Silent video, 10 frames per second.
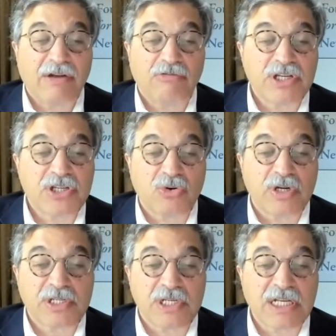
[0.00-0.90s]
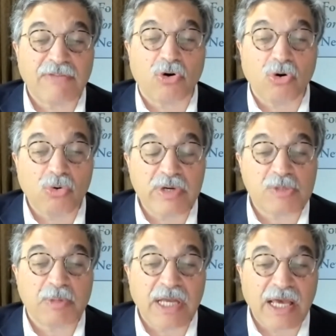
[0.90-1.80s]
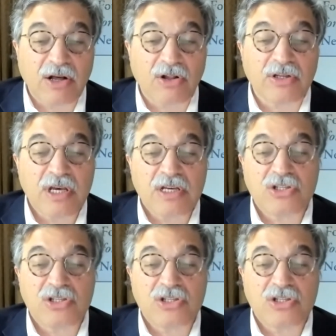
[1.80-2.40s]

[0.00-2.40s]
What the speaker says: and resources have always been held